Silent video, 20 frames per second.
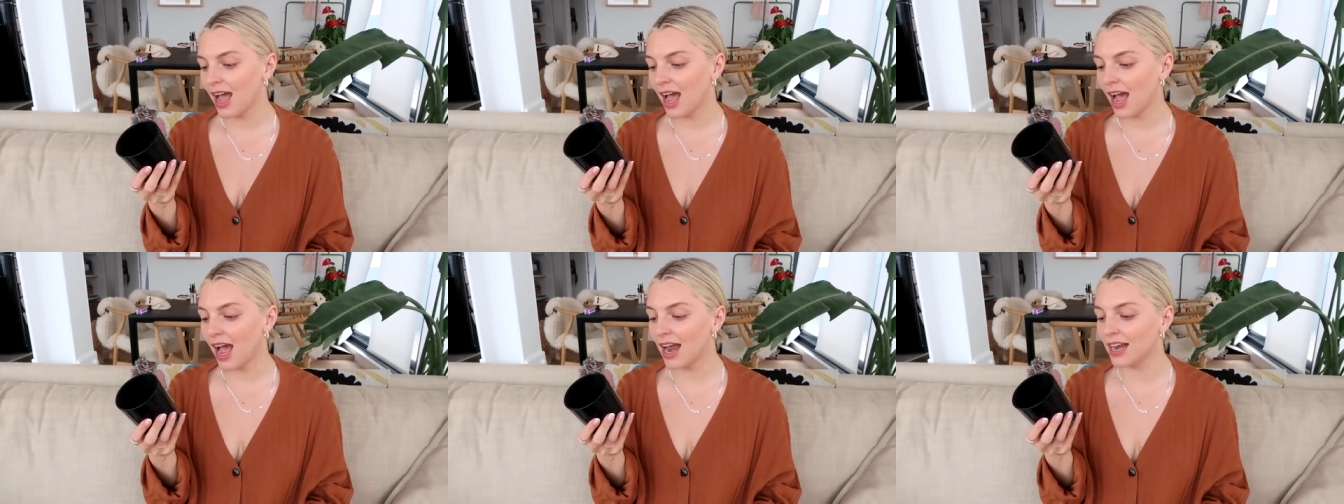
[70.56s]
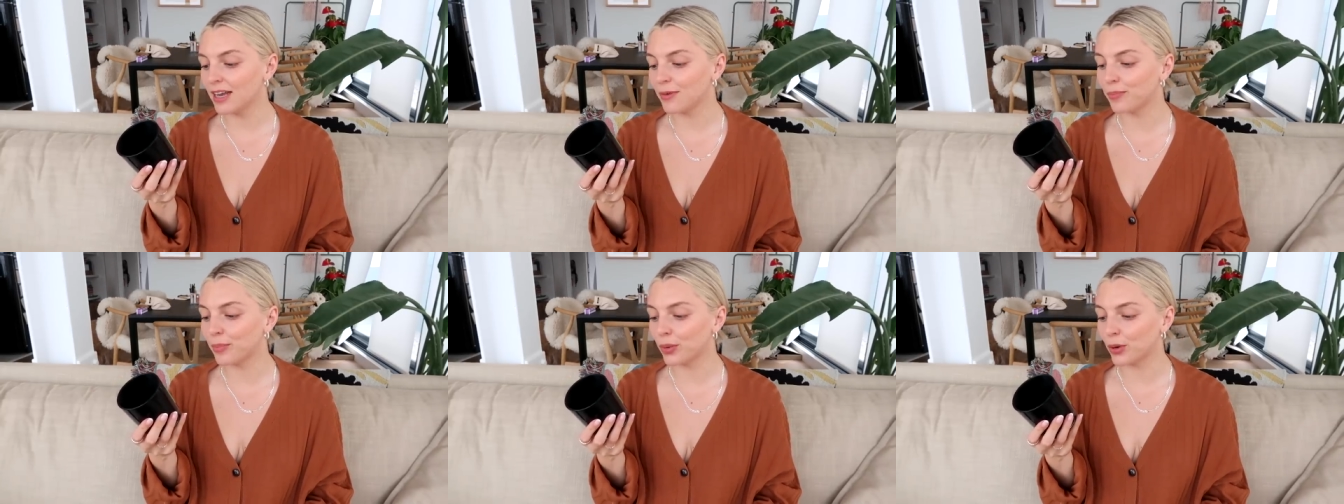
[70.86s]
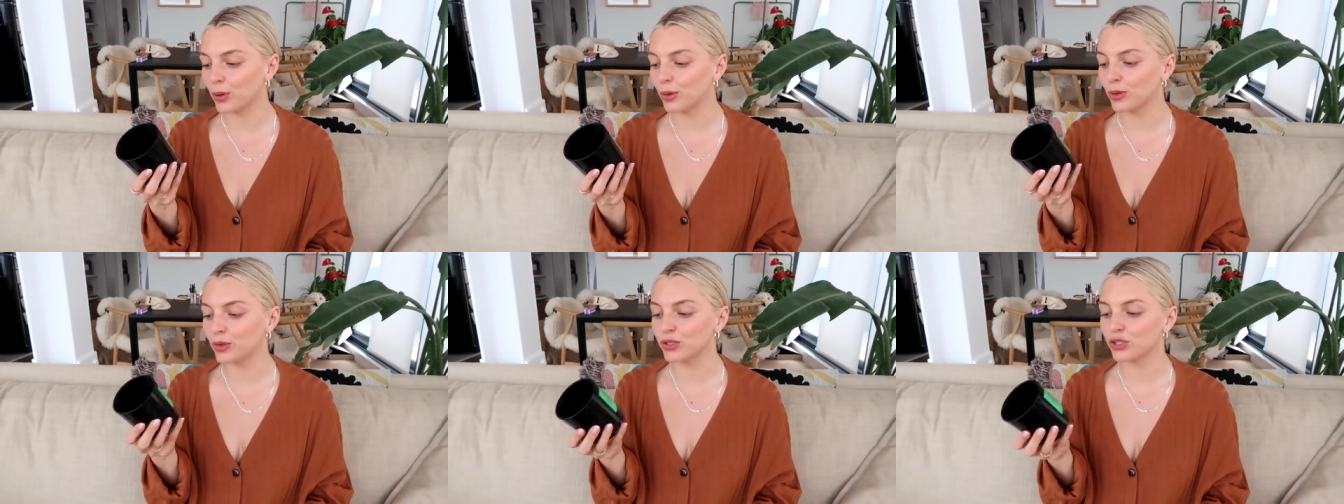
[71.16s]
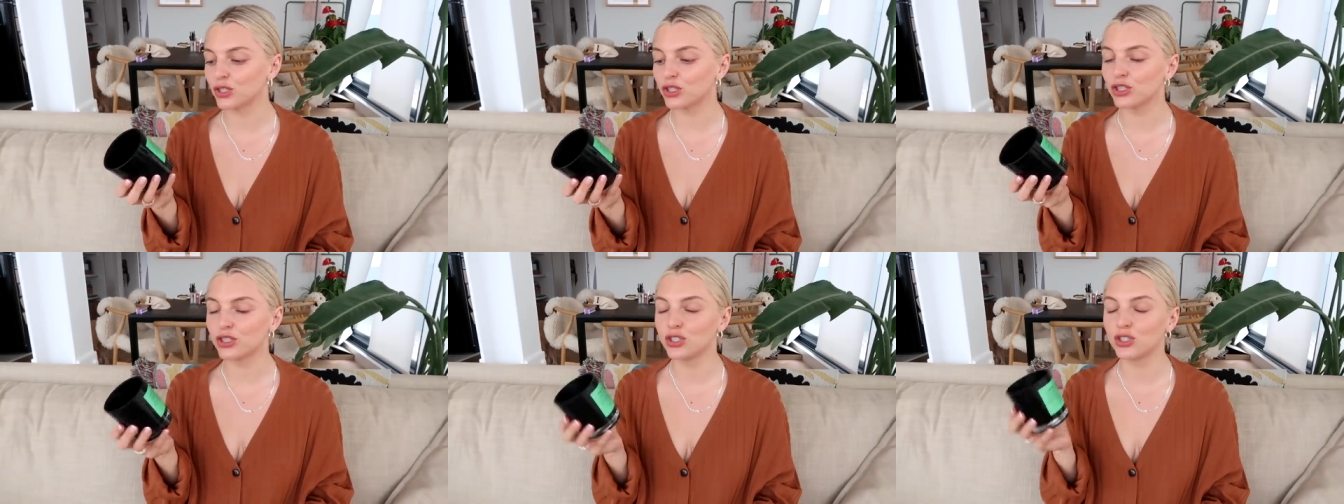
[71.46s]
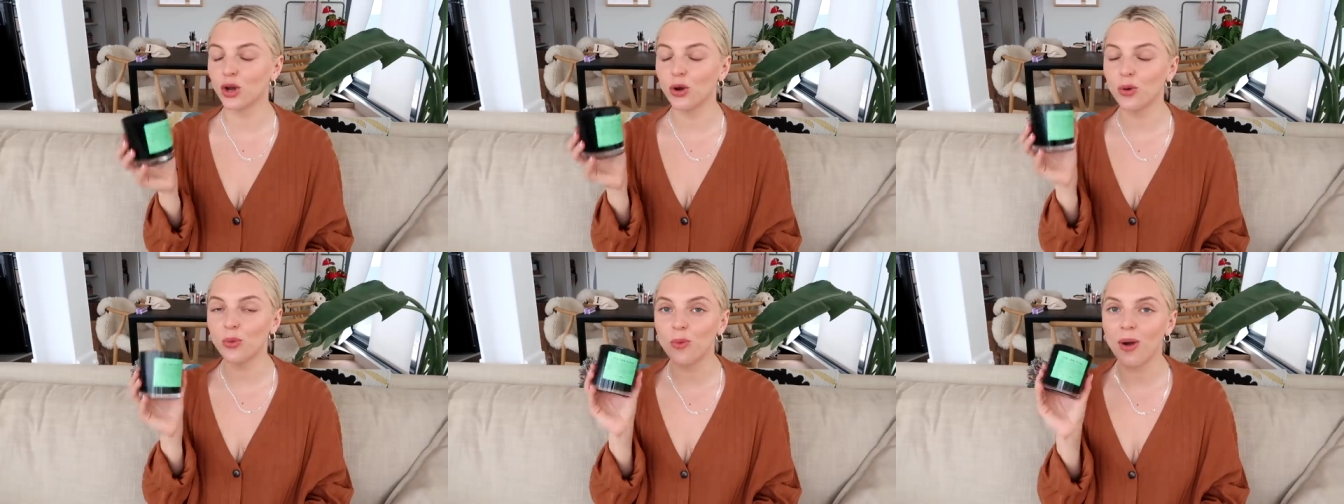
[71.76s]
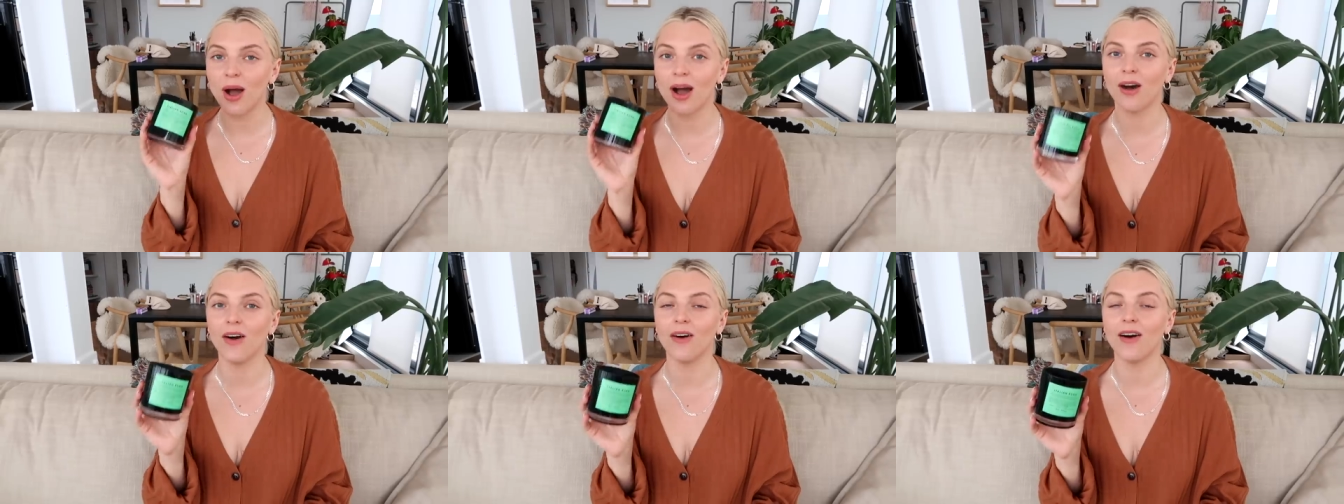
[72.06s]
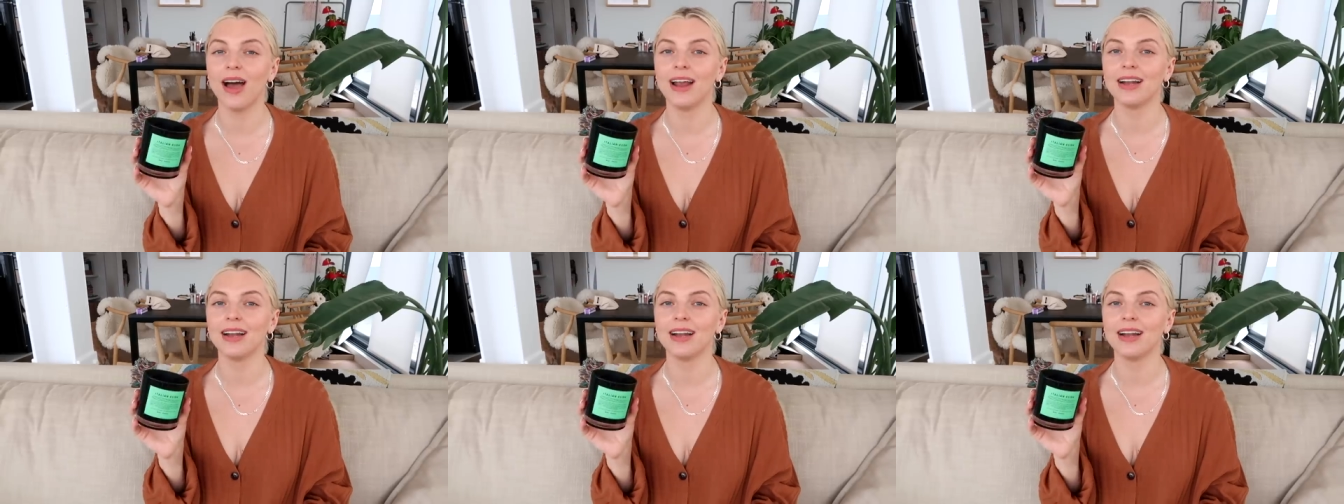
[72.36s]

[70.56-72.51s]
and it burned so well